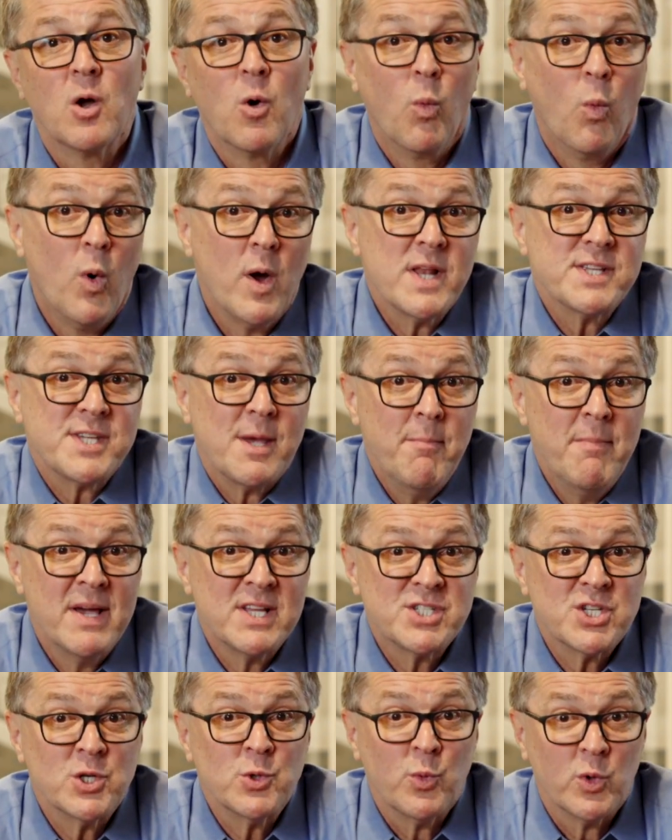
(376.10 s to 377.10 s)
One, as I
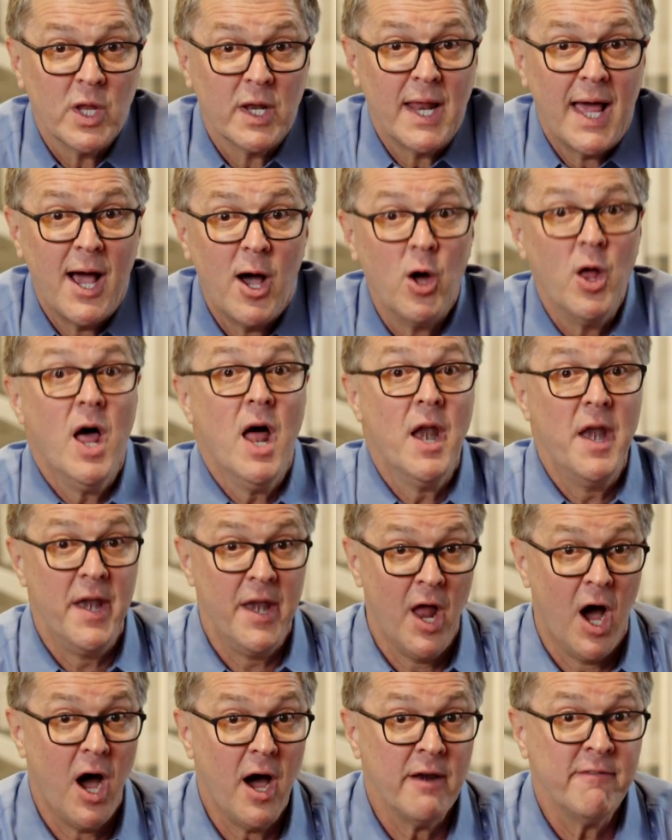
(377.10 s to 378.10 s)
mentioned, will allow
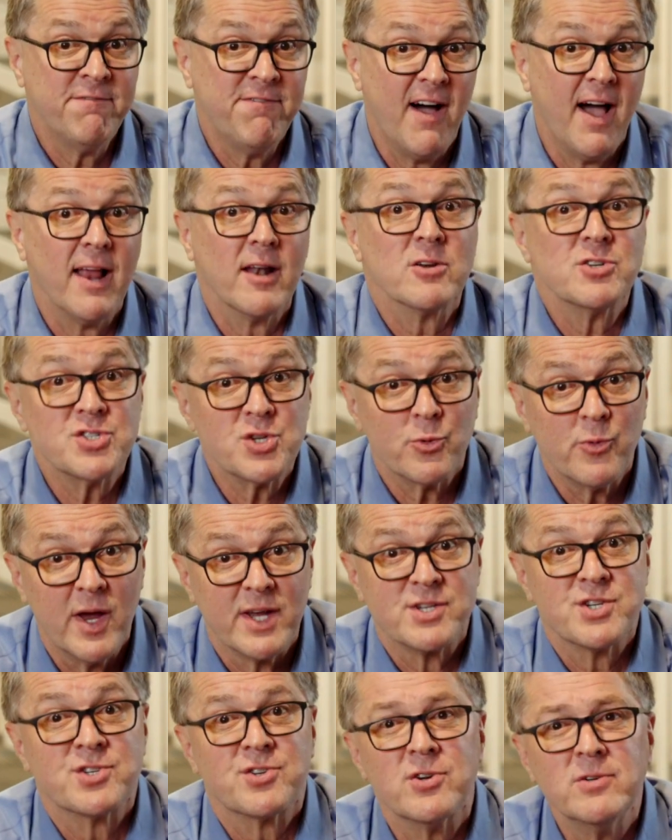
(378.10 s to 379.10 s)
non-filers to
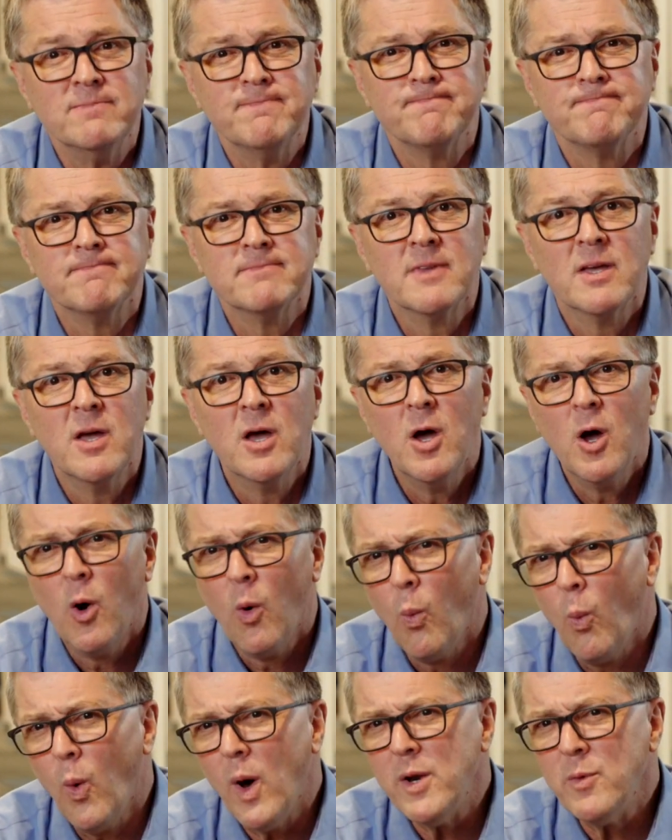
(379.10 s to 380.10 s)
register.
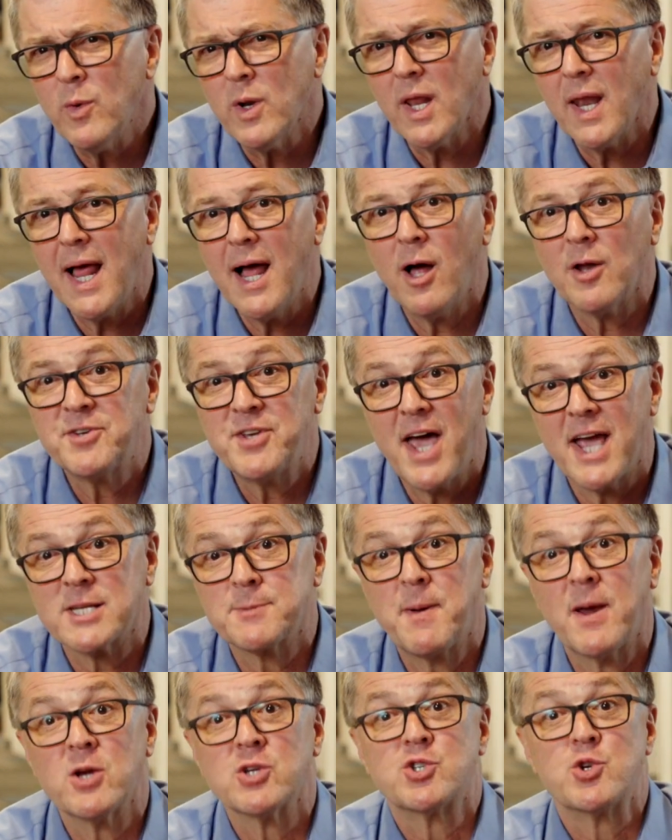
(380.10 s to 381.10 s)
One will allow
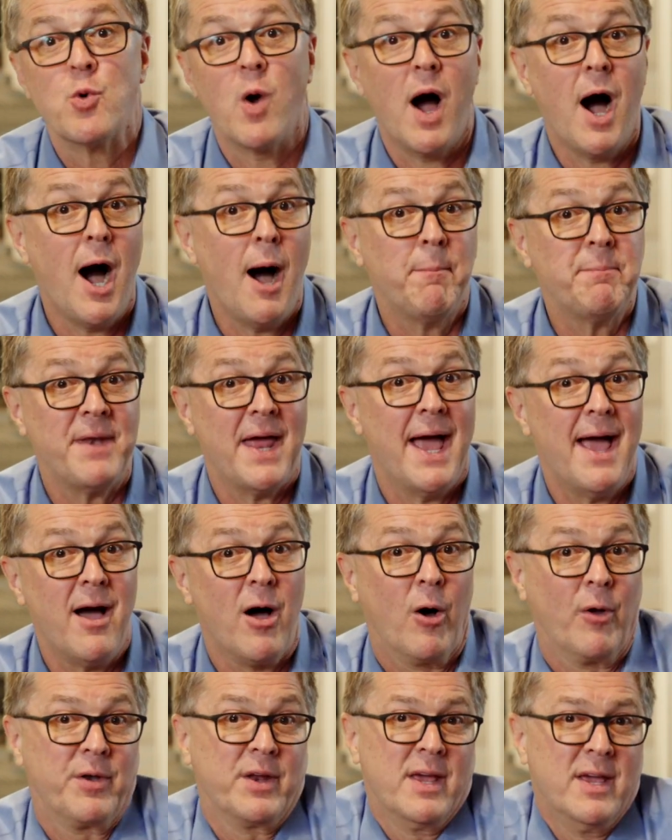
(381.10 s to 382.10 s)
taxpayers to opt
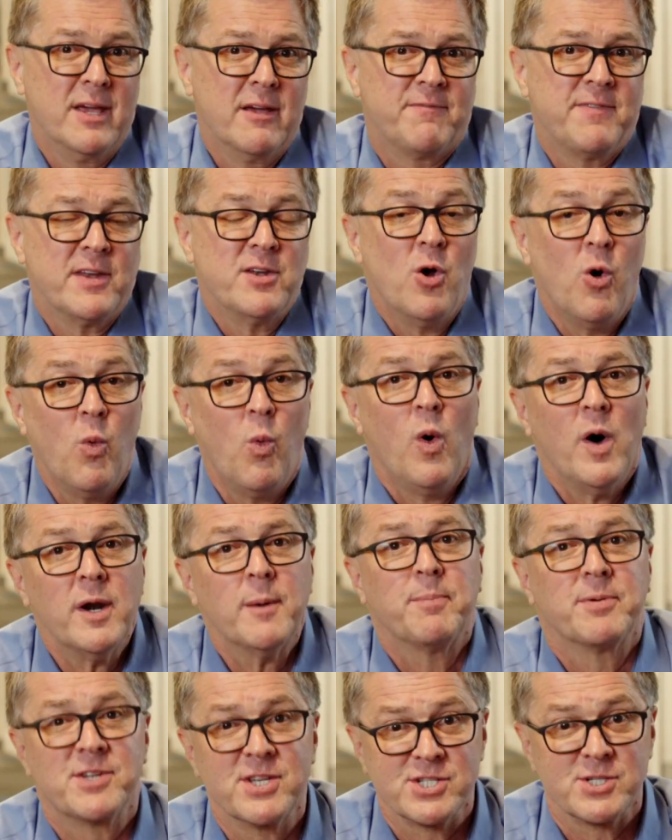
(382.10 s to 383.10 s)
out if they don't want to
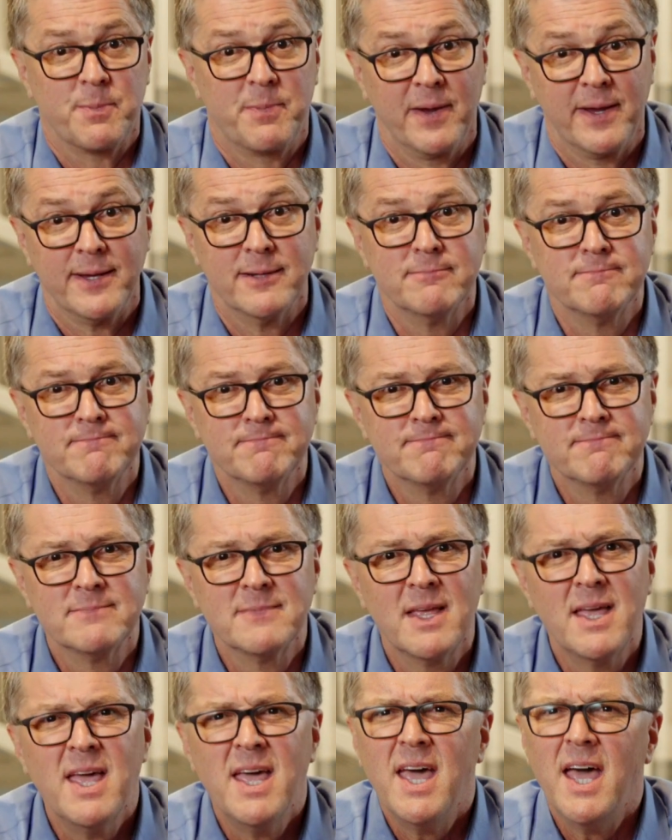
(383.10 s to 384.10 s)
participate,
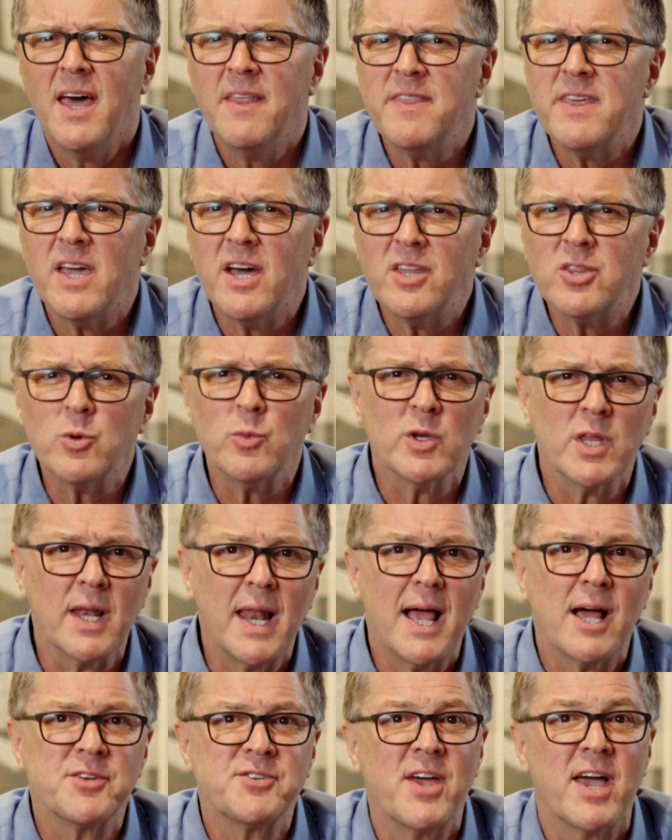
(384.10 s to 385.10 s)
and the other will
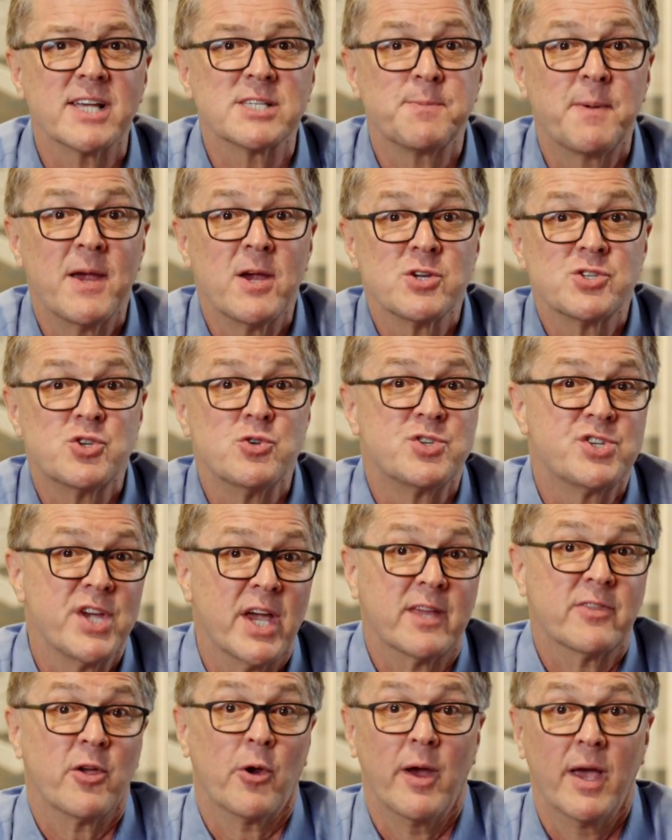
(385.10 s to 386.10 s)
allow taxpayers to
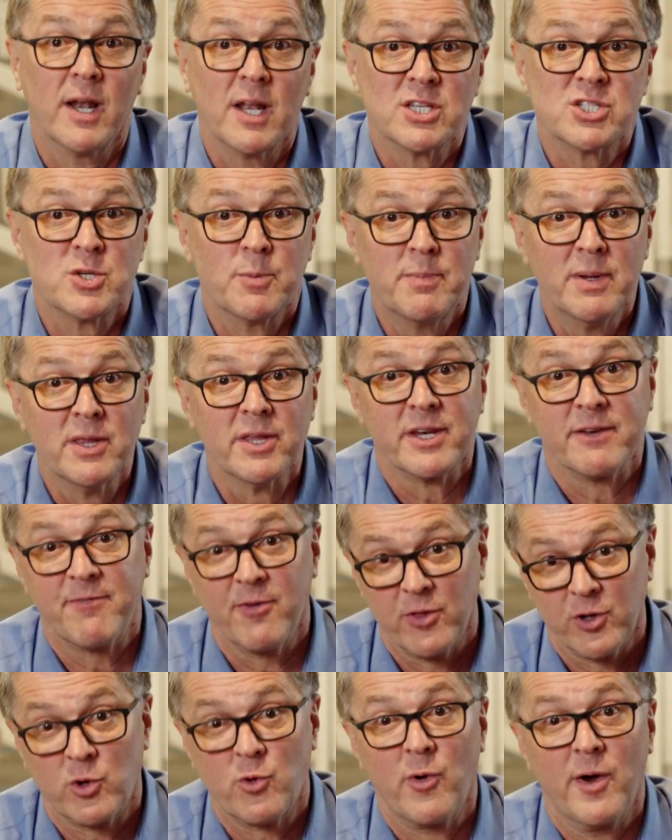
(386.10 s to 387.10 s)
check their eligibility for
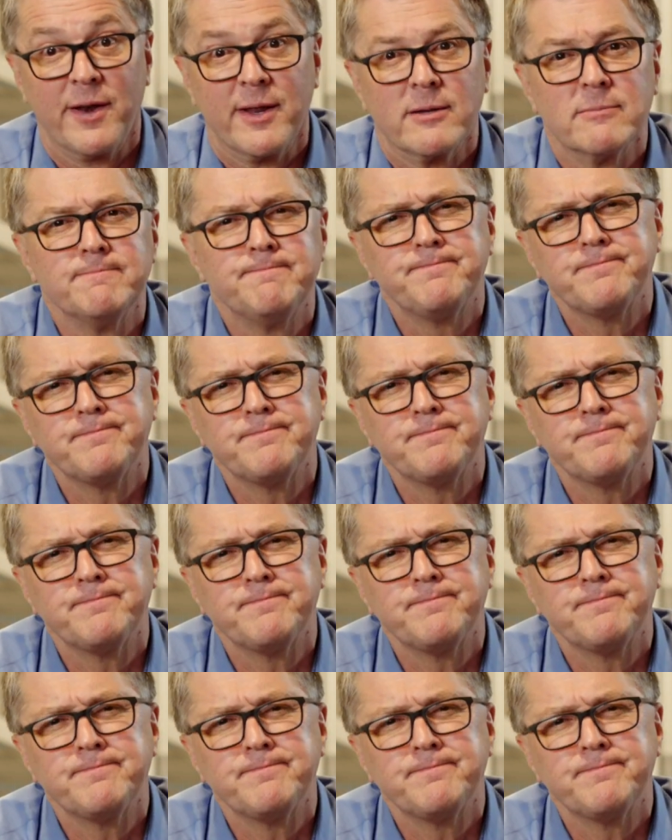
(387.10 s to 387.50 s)
the credit.